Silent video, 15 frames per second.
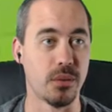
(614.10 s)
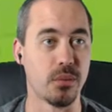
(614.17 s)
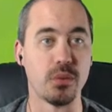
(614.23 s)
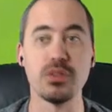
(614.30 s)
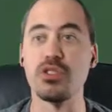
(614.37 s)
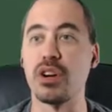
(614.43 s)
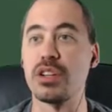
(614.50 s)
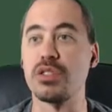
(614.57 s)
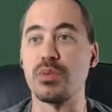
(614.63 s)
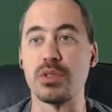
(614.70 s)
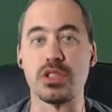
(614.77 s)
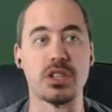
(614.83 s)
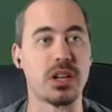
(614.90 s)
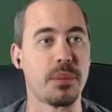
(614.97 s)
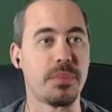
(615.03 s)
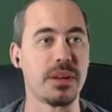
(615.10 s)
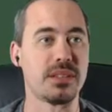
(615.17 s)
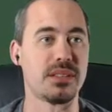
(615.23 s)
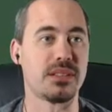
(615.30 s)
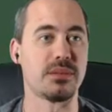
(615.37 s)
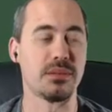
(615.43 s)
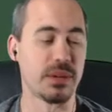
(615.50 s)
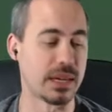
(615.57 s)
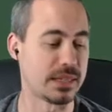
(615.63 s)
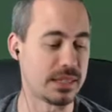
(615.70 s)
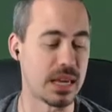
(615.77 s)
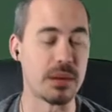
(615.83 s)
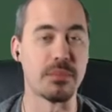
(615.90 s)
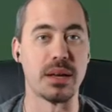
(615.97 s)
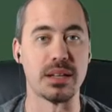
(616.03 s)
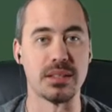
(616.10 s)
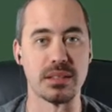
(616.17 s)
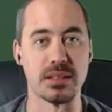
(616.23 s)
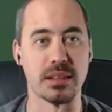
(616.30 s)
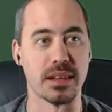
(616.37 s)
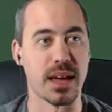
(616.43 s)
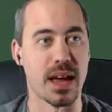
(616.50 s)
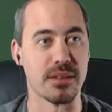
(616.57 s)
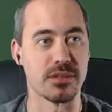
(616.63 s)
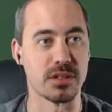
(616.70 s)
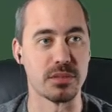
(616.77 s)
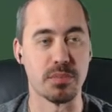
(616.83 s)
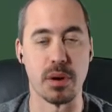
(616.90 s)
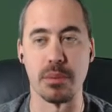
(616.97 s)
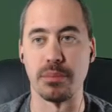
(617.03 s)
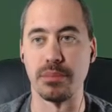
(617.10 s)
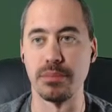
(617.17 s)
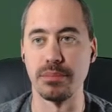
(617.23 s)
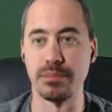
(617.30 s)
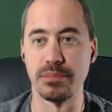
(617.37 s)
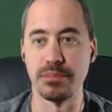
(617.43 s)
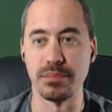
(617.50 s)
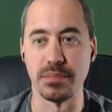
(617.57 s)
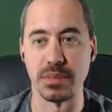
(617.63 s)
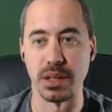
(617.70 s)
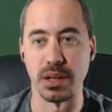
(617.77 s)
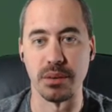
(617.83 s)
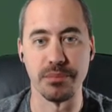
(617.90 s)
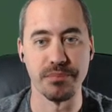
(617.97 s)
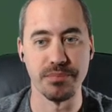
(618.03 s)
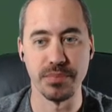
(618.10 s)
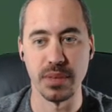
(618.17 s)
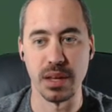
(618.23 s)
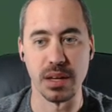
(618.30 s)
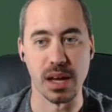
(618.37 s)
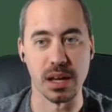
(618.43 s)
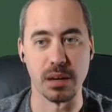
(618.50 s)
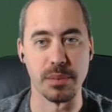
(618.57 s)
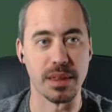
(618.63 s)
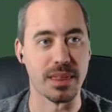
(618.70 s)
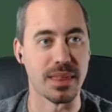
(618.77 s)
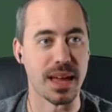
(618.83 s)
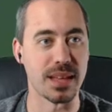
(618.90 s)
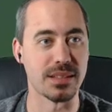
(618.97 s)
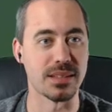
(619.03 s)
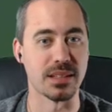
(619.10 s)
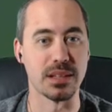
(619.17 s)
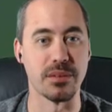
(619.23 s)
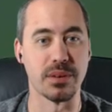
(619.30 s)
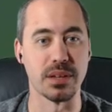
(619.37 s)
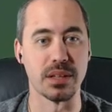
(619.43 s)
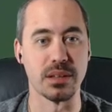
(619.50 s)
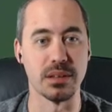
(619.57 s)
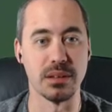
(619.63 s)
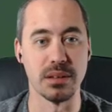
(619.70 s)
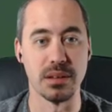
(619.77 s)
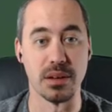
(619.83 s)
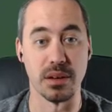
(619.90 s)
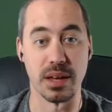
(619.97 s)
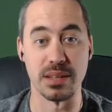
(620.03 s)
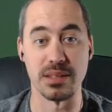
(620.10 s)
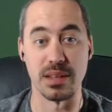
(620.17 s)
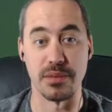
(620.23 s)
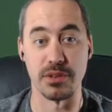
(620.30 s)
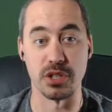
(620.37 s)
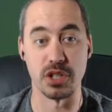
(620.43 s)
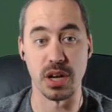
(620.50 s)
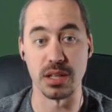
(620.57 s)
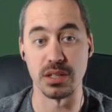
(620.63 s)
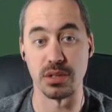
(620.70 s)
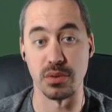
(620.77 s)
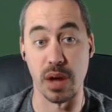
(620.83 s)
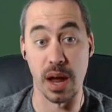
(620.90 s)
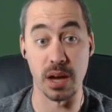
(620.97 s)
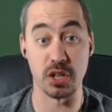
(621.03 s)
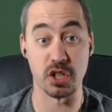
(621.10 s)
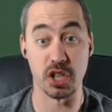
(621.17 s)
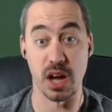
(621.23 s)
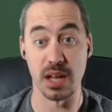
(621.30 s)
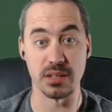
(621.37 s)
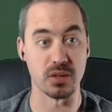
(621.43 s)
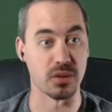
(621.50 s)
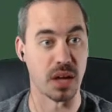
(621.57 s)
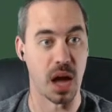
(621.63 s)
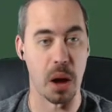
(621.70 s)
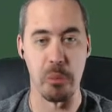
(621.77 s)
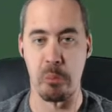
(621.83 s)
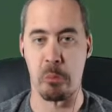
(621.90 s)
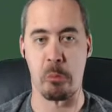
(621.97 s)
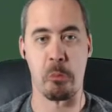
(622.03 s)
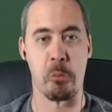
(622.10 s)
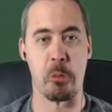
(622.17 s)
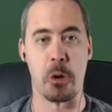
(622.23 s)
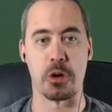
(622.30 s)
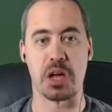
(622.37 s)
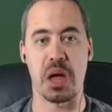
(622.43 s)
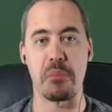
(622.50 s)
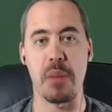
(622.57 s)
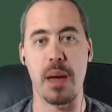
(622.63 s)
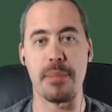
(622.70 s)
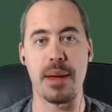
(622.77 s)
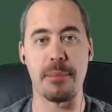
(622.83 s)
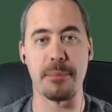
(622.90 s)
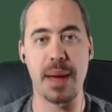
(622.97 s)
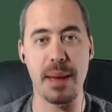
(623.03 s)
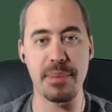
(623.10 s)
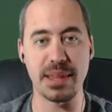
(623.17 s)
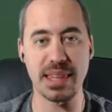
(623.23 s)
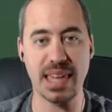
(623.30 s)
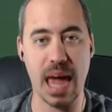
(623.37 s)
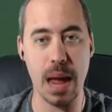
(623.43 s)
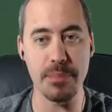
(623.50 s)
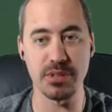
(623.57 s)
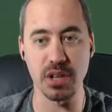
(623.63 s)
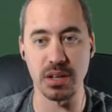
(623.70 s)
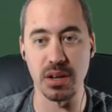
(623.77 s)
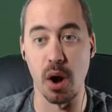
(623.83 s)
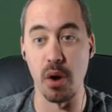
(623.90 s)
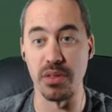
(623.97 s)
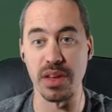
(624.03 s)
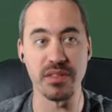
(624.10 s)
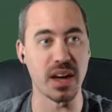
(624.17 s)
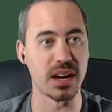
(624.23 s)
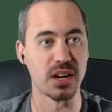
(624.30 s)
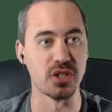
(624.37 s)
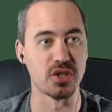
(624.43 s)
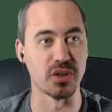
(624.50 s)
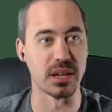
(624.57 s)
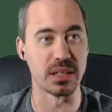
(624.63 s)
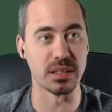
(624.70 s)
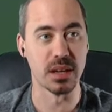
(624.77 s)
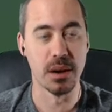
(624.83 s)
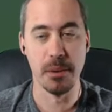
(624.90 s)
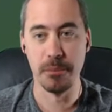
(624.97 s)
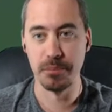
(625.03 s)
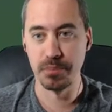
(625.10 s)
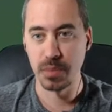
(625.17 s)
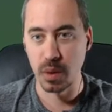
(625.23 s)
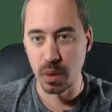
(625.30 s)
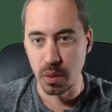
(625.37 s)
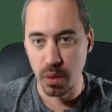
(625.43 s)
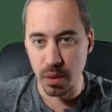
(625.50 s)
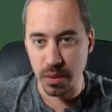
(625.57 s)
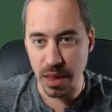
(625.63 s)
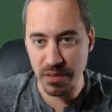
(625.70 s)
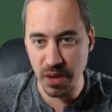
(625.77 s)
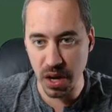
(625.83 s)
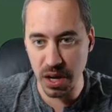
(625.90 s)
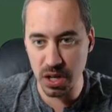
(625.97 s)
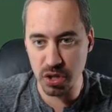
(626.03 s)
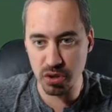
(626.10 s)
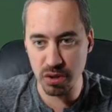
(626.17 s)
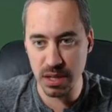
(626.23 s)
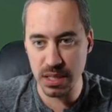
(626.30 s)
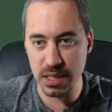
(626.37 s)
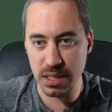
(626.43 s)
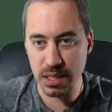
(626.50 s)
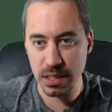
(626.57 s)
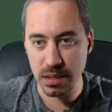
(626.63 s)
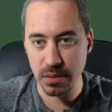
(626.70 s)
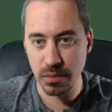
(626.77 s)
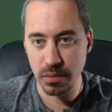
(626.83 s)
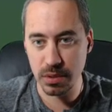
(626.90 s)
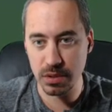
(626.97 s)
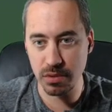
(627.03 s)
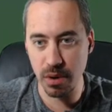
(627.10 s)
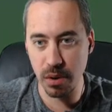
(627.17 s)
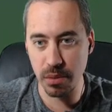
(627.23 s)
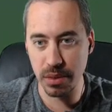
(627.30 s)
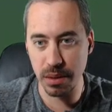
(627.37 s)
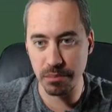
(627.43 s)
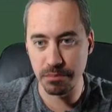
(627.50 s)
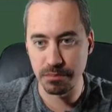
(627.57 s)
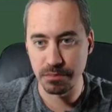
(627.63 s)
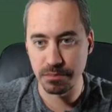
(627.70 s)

We'll try switching up. It's We got 10 minutes until the half, so it's probably, you know, not going to be that significant. Okay, seven shots, eight shots, okay. okay. Maybe maybe the game's on. Oh, they've got injuries. They've got injuries. What's wrong with him?